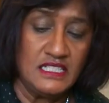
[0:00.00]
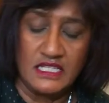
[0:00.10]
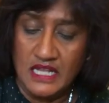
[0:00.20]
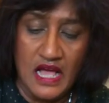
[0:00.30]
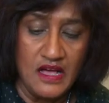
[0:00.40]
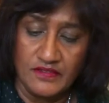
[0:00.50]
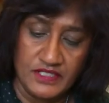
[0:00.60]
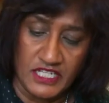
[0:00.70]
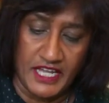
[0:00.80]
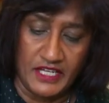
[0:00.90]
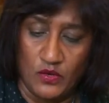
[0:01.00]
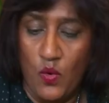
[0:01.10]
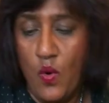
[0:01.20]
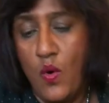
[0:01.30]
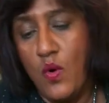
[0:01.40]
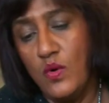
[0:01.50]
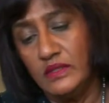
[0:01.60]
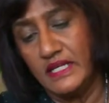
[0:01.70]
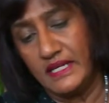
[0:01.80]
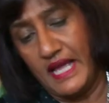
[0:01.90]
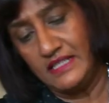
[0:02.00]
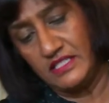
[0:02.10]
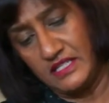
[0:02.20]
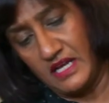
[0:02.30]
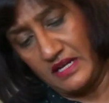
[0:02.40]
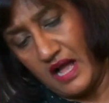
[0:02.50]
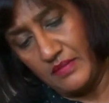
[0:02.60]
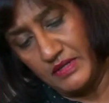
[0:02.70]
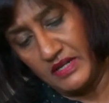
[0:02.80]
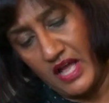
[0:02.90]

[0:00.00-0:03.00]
loves taking all the extra carbon